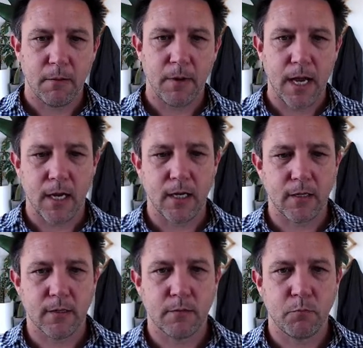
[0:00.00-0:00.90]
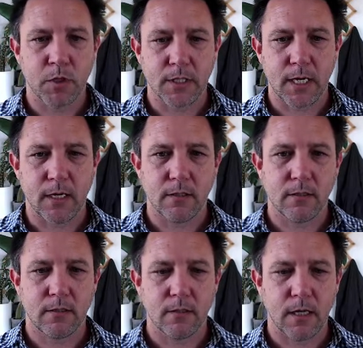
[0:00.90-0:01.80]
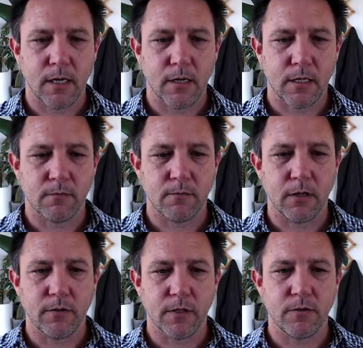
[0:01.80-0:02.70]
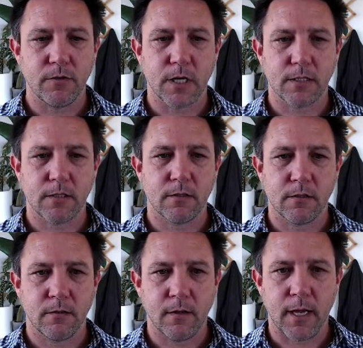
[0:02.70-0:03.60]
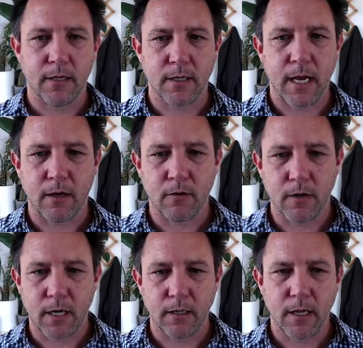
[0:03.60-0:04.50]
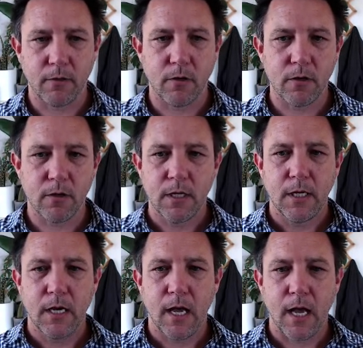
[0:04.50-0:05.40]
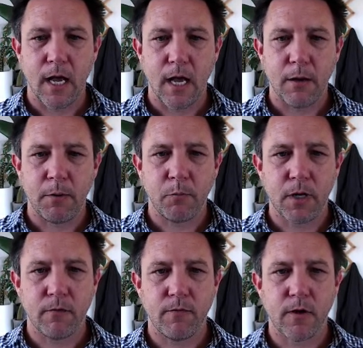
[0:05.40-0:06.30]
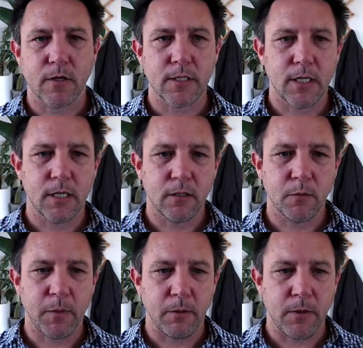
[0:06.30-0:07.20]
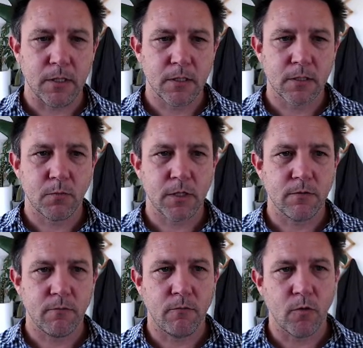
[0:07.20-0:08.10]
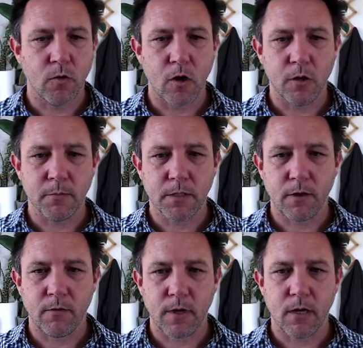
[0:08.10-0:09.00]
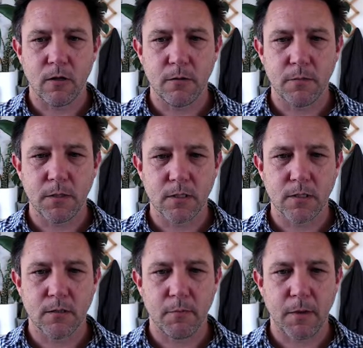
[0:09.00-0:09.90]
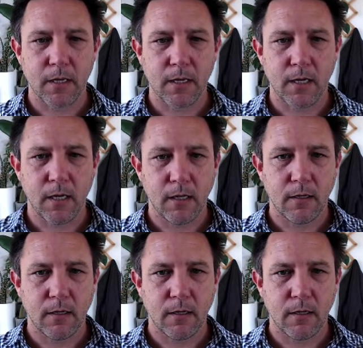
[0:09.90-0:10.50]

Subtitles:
and present things relevant to just that category later on. And we bring the focus in a little bit. We switch from 4 columns to 3 columns just to make the